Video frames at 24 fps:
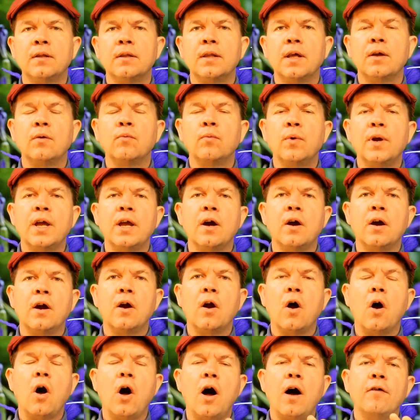that we
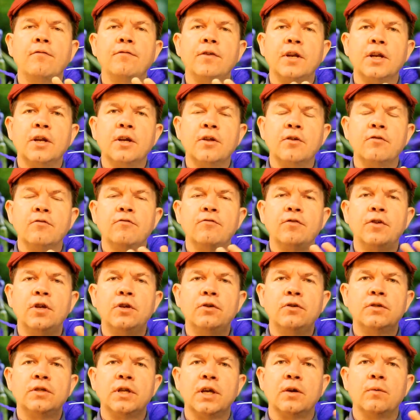are often
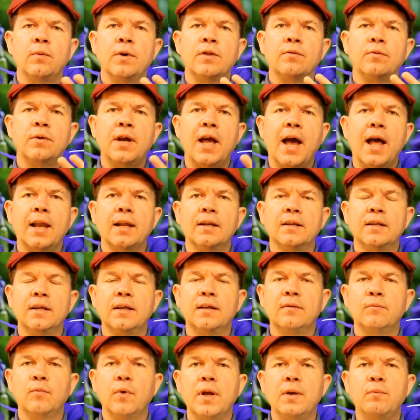confusing with
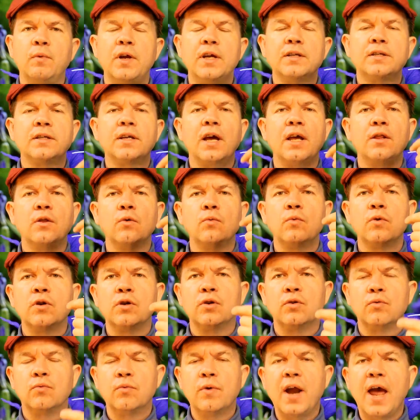reality. When we say the
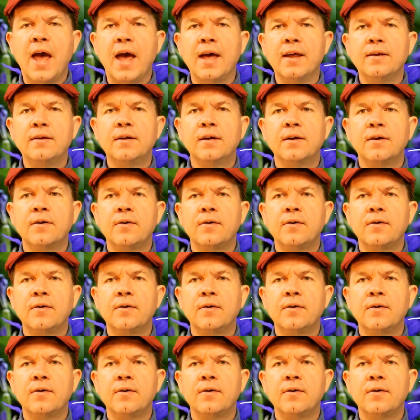word red,